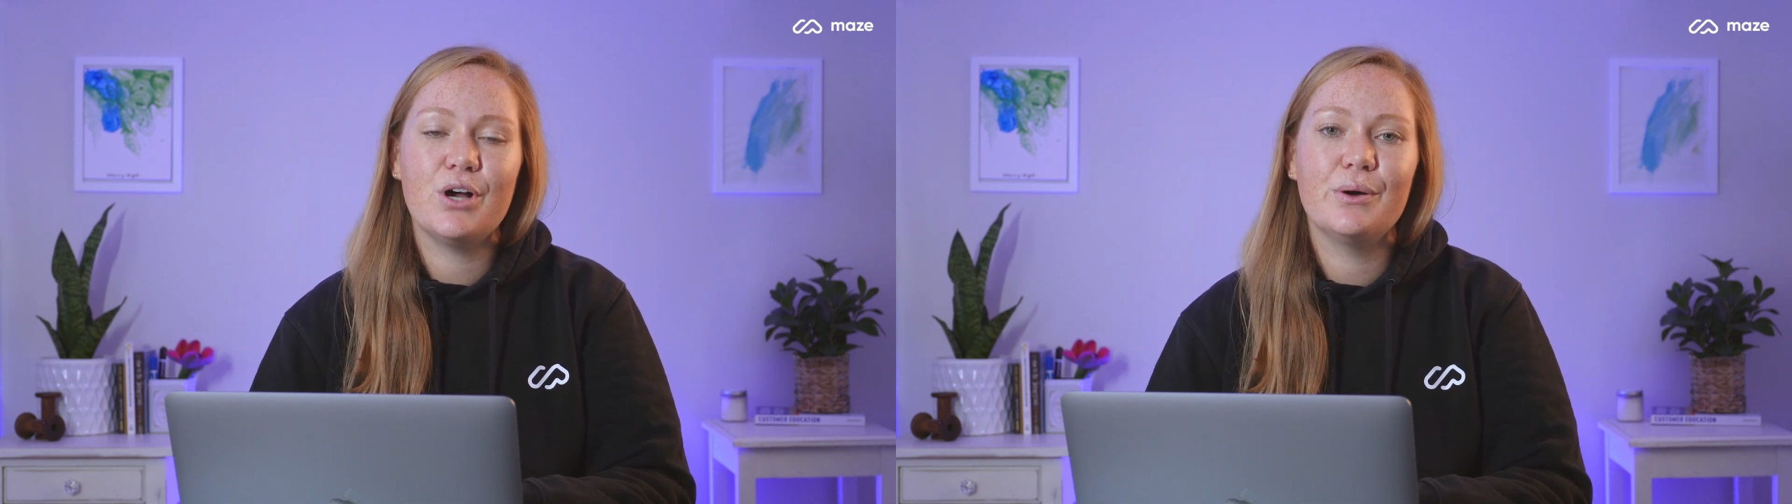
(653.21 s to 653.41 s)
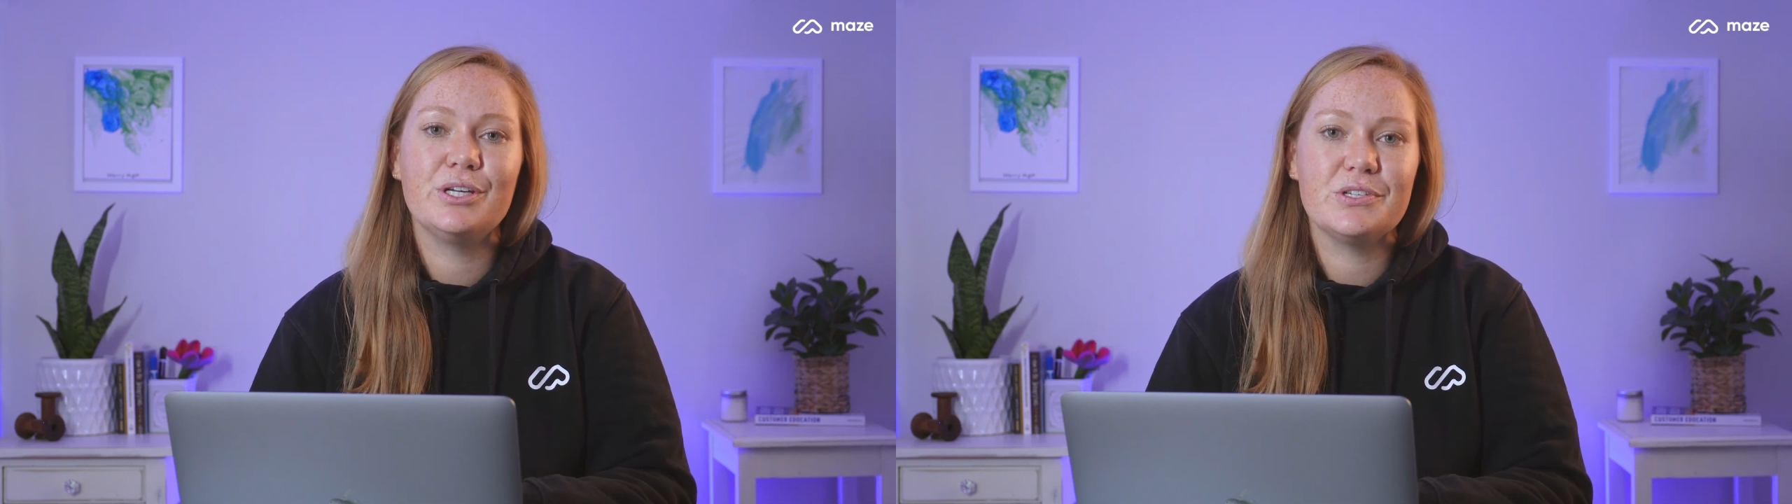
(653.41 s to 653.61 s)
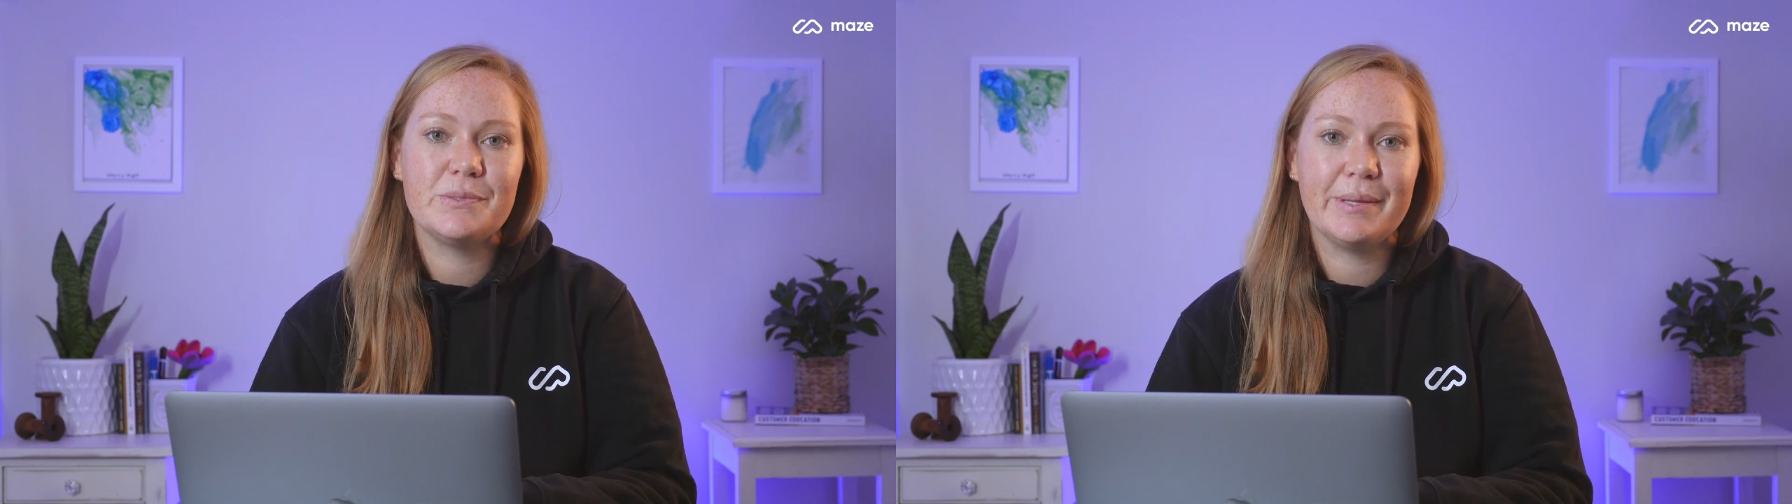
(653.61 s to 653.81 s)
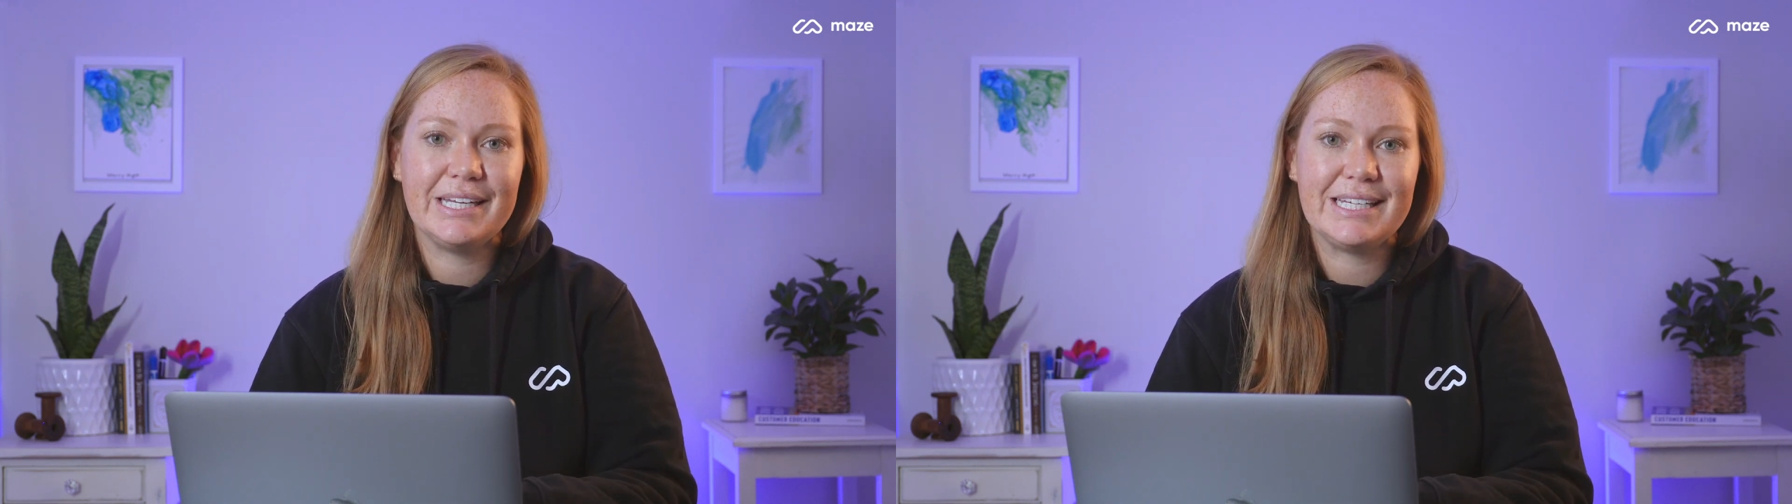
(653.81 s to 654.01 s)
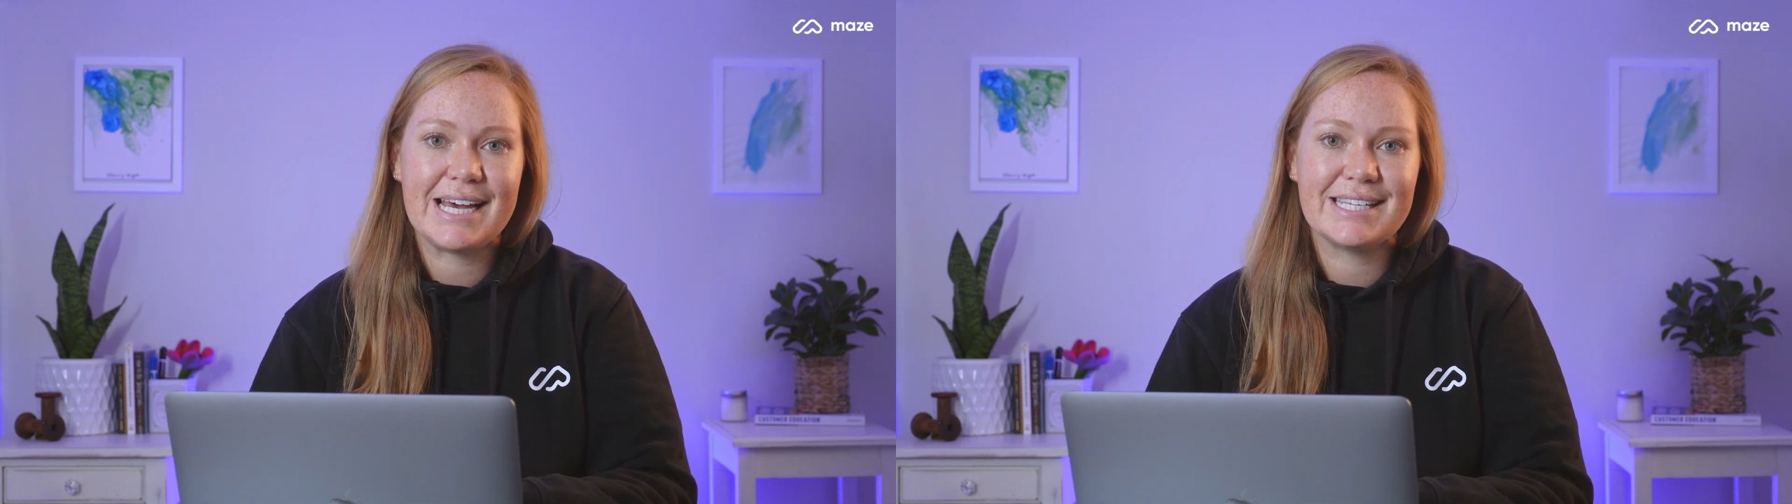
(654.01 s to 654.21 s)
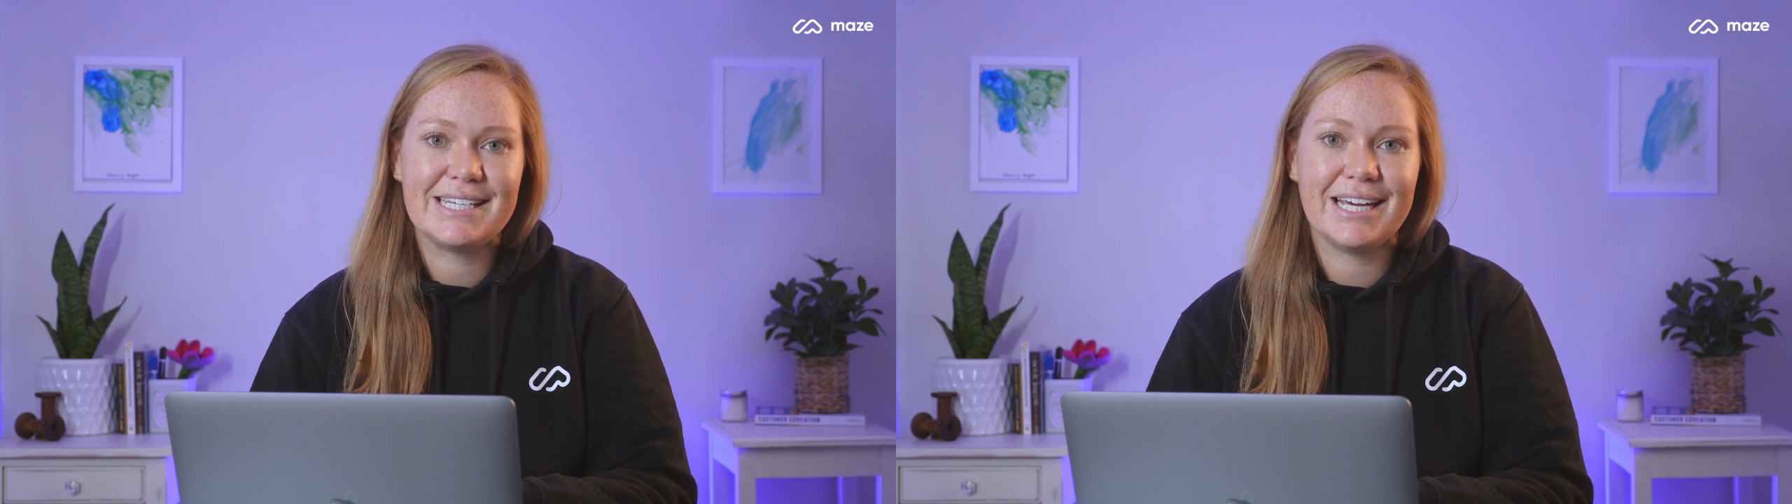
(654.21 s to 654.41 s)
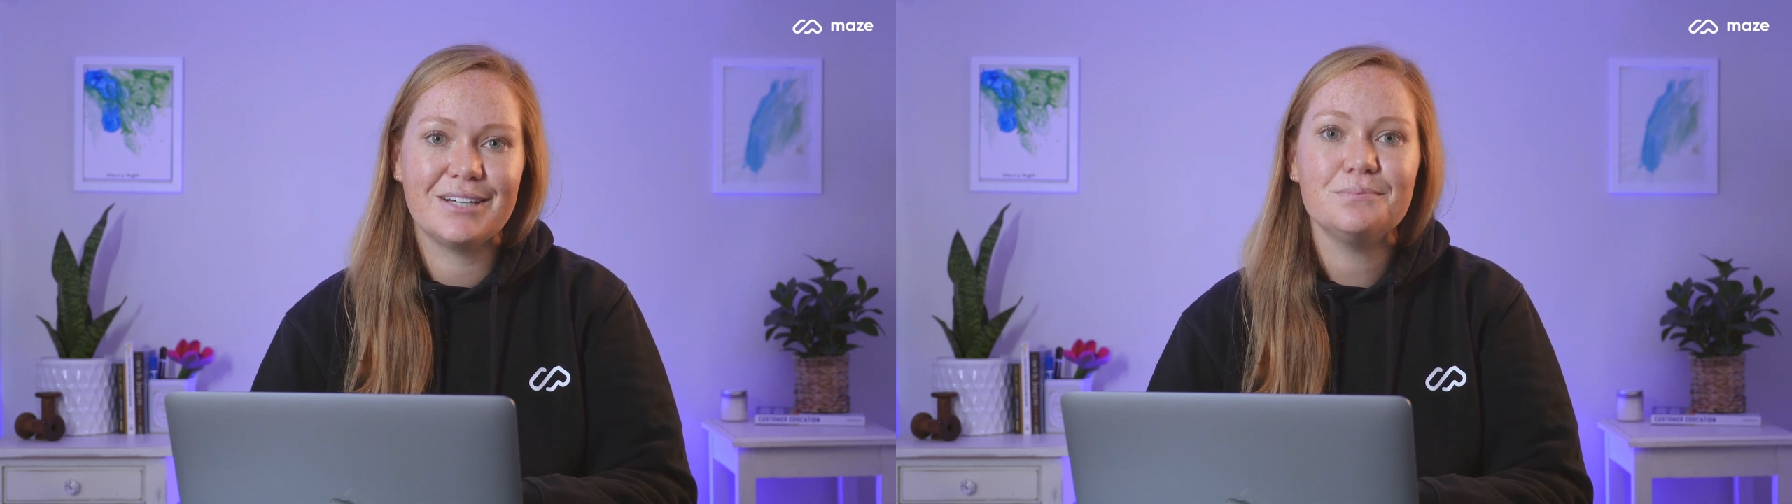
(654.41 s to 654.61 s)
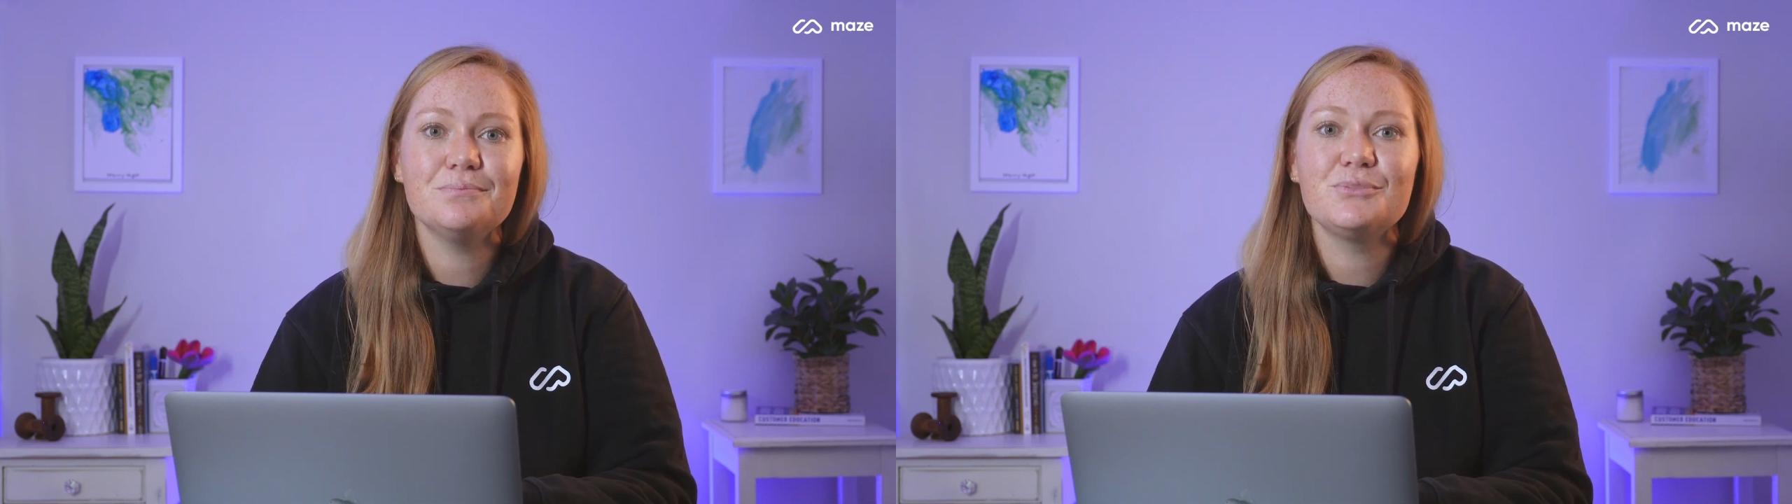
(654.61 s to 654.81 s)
on usability testing,